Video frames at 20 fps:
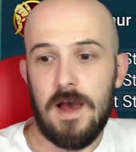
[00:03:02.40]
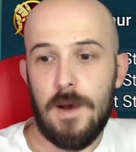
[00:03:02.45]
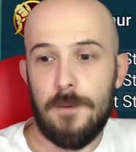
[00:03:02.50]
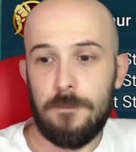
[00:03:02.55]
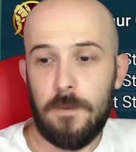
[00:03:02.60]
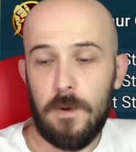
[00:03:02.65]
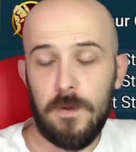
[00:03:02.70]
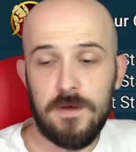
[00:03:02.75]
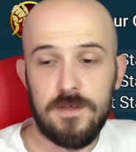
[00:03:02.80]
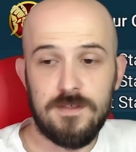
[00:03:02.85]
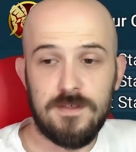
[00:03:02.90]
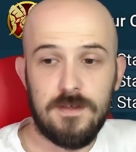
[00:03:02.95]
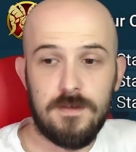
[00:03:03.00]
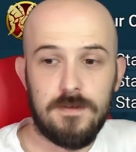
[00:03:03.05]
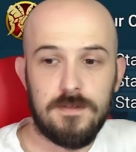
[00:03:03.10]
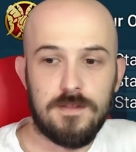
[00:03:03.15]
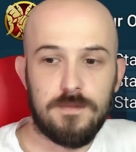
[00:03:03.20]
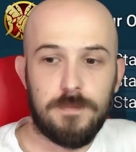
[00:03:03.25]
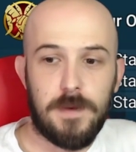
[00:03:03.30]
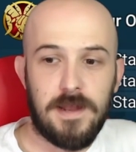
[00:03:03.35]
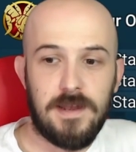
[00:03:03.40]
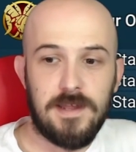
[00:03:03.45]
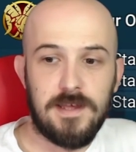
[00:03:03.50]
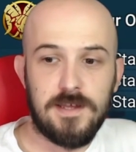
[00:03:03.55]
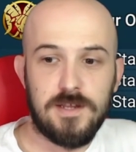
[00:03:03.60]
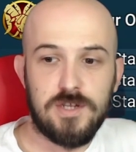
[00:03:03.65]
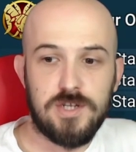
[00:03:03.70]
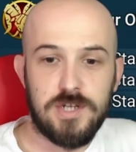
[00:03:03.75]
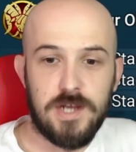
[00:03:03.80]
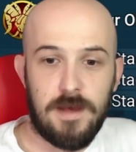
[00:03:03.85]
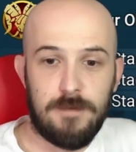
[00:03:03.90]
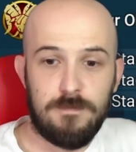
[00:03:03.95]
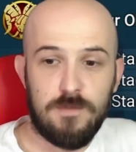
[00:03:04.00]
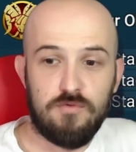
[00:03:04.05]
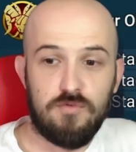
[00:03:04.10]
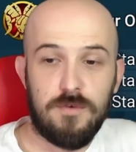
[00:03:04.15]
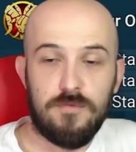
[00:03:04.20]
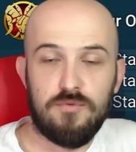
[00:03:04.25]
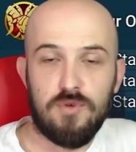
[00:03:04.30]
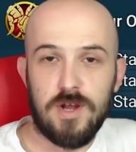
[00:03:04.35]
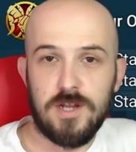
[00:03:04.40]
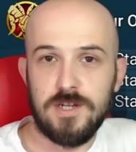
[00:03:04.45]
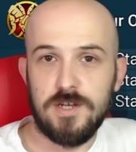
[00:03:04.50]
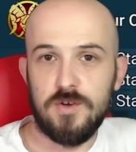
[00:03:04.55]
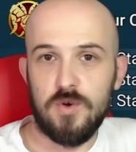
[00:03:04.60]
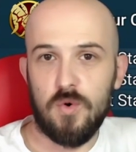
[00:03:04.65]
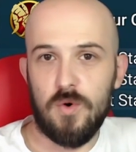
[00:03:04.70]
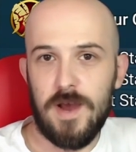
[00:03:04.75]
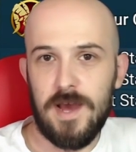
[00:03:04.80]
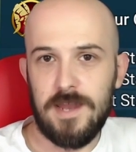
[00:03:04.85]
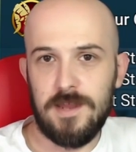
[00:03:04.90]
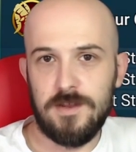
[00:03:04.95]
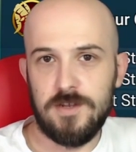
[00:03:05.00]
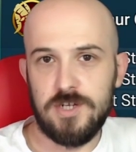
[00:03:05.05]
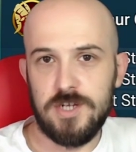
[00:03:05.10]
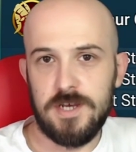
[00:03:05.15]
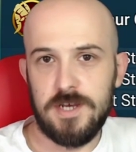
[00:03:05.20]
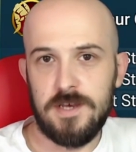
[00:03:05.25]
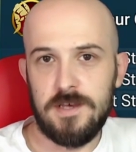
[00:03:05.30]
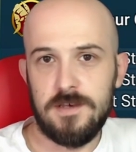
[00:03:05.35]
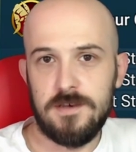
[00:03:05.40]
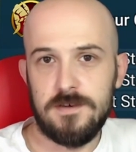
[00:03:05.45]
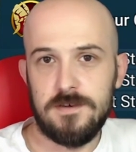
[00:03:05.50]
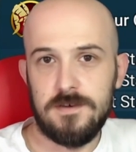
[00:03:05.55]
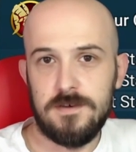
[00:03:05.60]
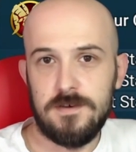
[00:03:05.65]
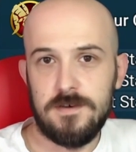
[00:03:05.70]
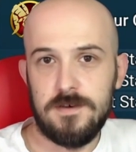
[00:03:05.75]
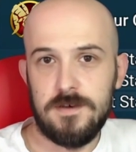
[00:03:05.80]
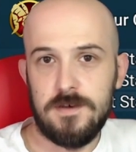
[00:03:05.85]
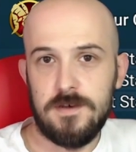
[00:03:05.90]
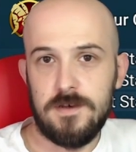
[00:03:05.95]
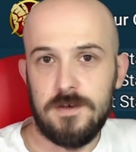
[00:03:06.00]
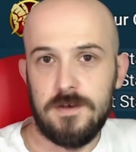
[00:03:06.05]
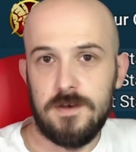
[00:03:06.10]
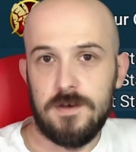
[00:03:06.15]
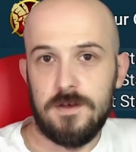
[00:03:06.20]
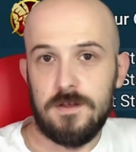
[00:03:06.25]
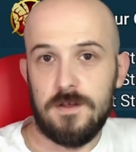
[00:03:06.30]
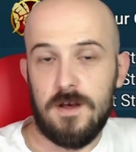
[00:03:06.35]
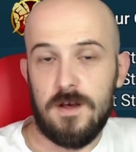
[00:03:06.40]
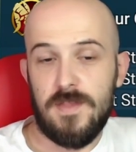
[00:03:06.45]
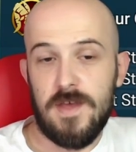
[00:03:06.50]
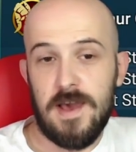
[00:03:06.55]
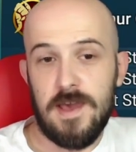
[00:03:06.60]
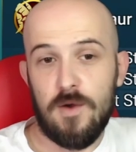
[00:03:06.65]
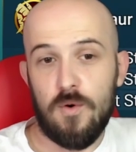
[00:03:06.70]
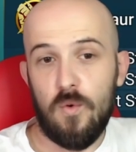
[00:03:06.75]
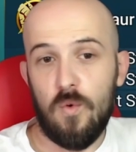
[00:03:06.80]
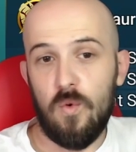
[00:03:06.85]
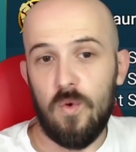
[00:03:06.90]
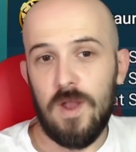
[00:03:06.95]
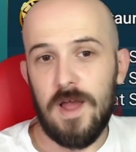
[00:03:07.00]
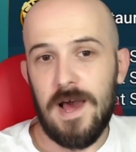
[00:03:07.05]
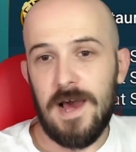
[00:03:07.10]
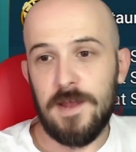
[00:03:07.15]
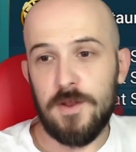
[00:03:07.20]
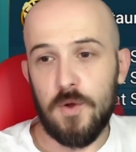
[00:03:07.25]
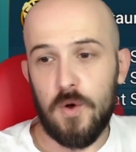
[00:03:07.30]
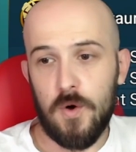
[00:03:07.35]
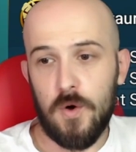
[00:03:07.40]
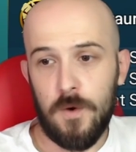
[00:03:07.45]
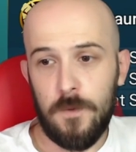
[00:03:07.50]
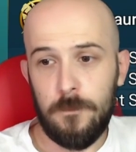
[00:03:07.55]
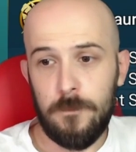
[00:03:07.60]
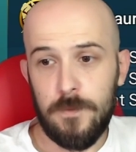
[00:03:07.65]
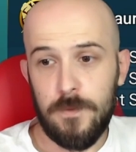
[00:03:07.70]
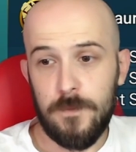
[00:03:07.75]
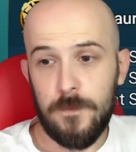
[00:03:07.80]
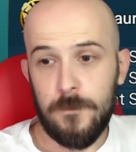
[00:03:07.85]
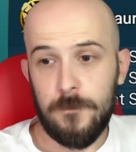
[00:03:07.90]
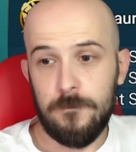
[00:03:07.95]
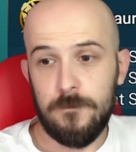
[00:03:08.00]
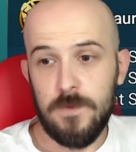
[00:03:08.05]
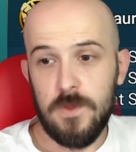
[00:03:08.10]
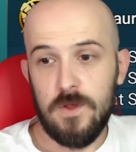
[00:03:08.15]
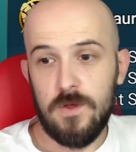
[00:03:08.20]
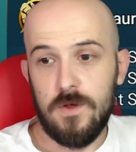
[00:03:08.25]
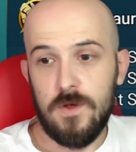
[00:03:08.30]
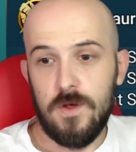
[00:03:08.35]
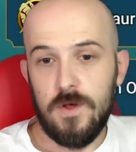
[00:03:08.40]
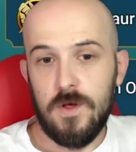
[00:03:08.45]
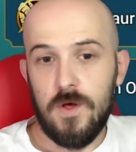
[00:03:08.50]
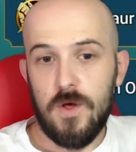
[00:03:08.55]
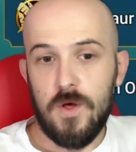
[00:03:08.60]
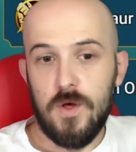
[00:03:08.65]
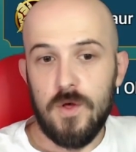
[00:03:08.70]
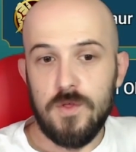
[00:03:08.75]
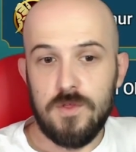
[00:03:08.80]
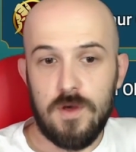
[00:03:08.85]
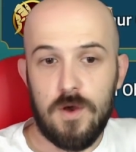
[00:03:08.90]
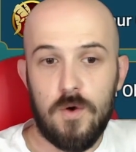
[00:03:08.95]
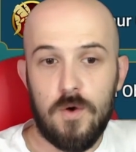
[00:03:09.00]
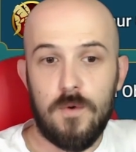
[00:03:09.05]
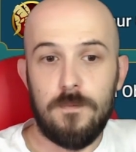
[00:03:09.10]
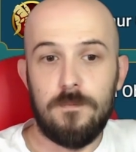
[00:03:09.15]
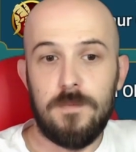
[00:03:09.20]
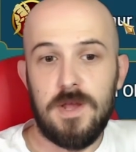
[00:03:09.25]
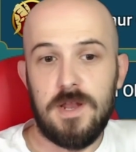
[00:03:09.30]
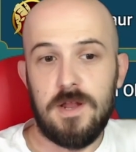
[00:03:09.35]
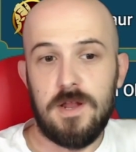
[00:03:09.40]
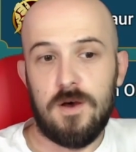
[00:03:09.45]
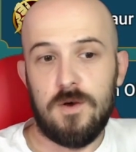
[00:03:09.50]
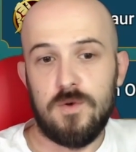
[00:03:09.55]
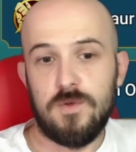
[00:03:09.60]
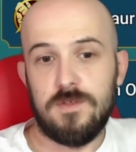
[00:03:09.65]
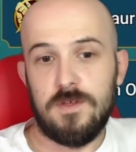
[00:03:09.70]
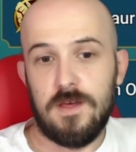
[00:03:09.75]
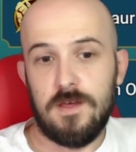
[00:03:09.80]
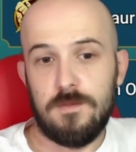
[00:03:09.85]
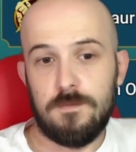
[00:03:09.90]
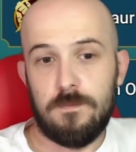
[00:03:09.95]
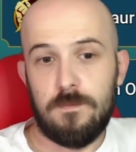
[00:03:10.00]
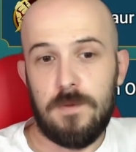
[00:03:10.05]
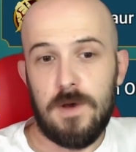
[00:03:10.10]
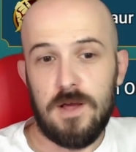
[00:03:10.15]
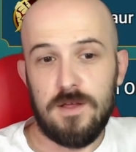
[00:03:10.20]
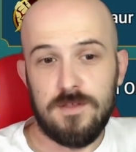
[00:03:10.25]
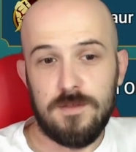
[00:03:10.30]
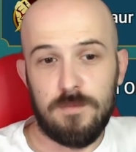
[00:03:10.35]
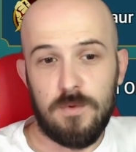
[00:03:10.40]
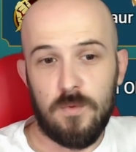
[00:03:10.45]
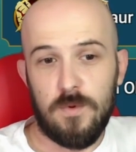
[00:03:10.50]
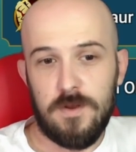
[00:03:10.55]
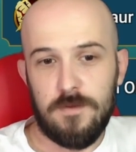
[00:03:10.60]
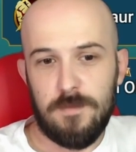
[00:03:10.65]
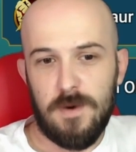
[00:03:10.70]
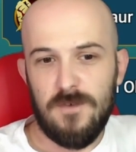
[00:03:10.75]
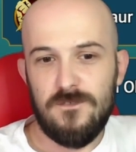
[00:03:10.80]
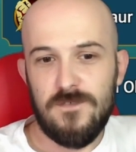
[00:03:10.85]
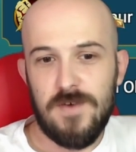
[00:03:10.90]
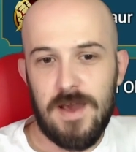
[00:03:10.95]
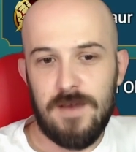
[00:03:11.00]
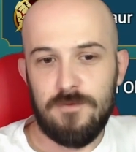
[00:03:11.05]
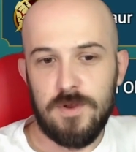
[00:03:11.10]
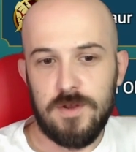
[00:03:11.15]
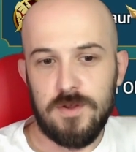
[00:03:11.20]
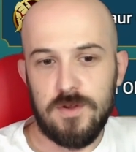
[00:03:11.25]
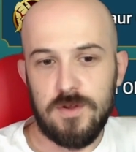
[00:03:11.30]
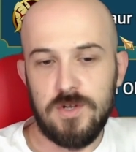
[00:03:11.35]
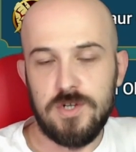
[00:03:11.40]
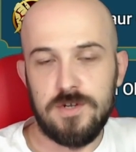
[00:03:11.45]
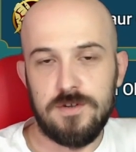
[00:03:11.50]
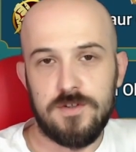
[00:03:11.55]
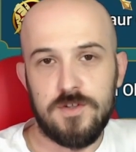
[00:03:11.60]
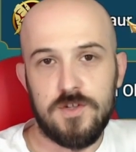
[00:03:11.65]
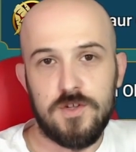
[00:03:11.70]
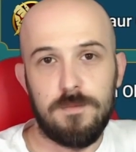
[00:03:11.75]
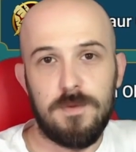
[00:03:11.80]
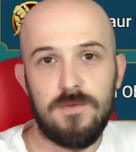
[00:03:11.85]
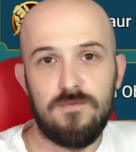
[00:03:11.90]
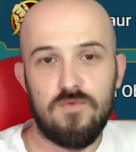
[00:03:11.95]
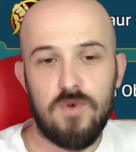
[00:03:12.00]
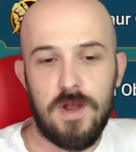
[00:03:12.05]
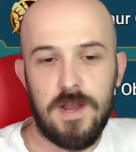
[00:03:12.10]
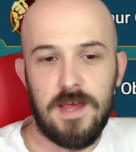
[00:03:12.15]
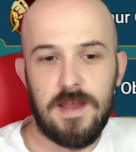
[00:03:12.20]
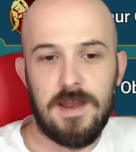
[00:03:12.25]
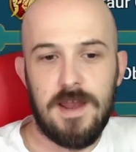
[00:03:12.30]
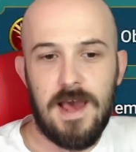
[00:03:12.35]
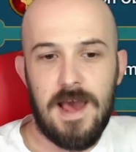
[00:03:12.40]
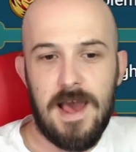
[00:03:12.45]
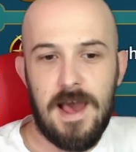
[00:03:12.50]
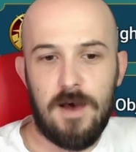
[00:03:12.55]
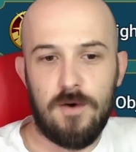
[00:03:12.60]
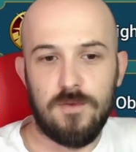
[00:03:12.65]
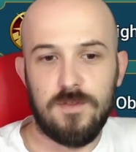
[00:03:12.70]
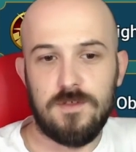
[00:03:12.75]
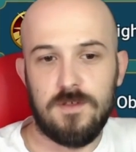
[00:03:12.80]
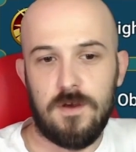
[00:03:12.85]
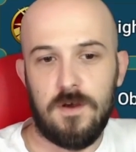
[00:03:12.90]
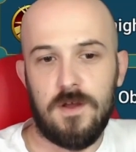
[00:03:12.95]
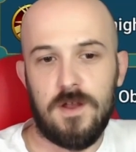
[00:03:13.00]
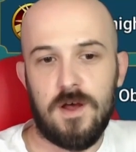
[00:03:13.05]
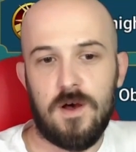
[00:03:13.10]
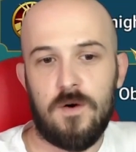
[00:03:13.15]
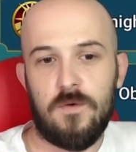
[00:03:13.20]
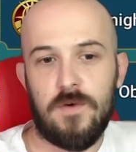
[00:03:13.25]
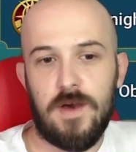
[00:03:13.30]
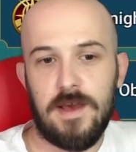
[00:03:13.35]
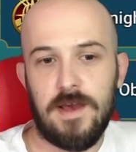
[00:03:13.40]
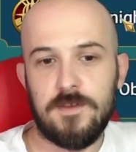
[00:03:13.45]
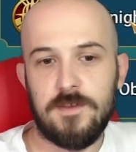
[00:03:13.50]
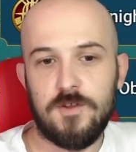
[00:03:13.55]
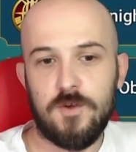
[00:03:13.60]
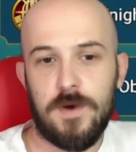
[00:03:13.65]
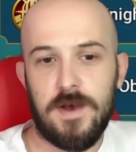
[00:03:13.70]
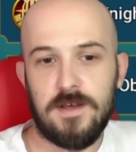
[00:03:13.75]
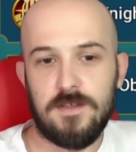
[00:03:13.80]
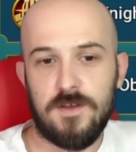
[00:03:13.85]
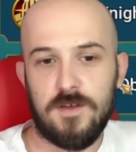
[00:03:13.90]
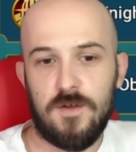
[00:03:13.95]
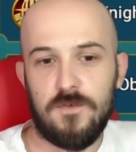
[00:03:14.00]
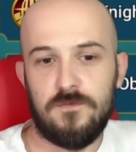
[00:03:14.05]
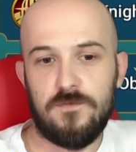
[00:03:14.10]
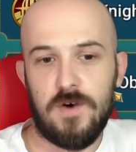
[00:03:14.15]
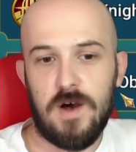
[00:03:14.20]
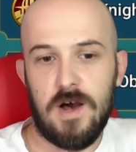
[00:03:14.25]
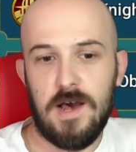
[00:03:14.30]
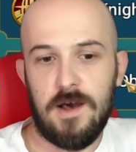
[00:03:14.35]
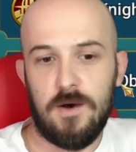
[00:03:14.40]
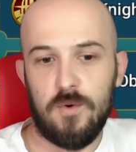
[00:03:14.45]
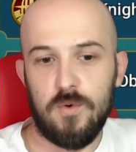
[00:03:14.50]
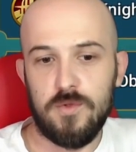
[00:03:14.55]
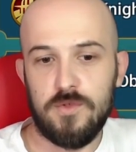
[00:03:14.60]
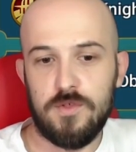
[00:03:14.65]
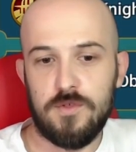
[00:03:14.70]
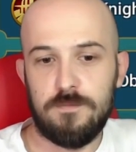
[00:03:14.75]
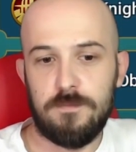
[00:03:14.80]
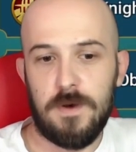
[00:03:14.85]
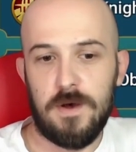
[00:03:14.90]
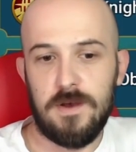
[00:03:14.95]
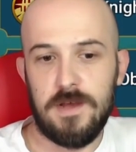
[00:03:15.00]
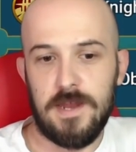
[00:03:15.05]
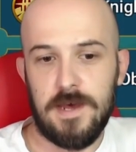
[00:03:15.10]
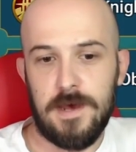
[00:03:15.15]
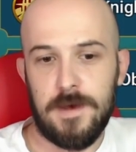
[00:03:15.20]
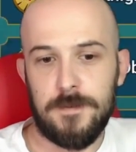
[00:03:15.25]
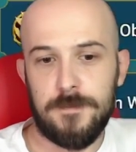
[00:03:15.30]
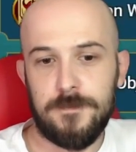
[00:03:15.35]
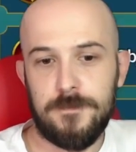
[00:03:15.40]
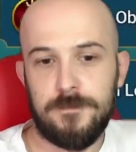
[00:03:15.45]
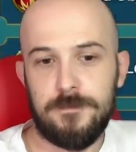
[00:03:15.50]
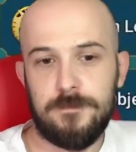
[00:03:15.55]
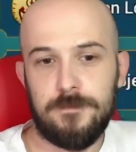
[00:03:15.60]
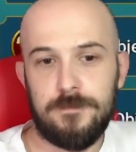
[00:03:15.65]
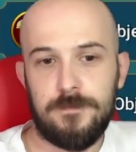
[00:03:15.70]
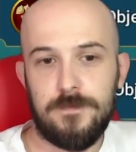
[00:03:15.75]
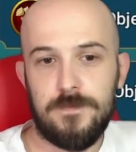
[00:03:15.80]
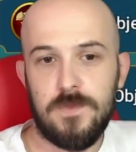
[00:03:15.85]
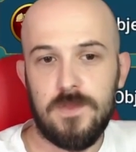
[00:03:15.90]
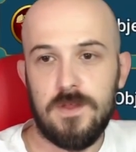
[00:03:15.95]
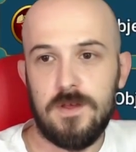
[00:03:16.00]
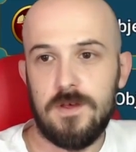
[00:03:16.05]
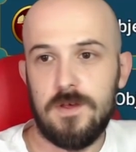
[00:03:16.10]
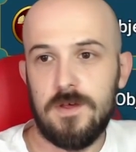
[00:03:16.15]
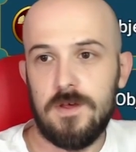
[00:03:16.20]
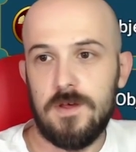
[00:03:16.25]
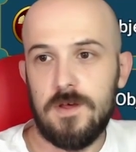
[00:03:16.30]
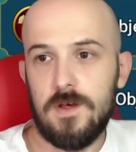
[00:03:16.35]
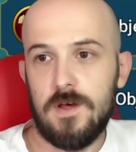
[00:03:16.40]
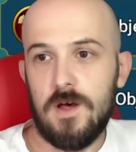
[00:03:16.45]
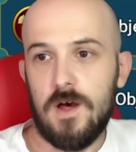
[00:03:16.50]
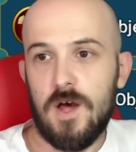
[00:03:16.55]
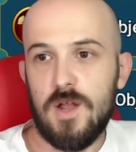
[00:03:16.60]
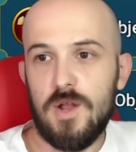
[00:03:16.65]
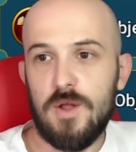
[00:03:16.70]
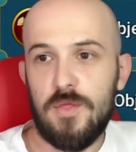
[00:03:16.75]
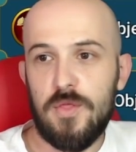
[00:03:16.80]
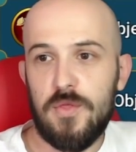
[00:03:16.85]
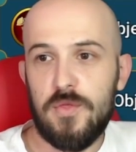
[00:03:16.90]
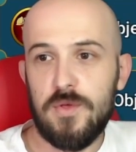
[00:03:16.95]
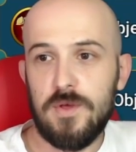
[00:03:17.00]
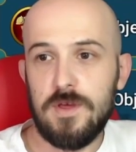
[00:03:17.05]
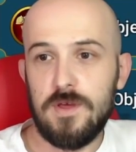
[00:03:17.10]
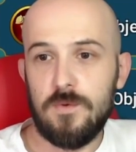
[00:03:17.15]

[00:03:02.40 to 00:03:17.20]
plus spending gems refreshing your energy, and they all add up. So Minnows is possibly one of my favourite dungeons to be running outside of a 2x on Fire or Spider. Another thing you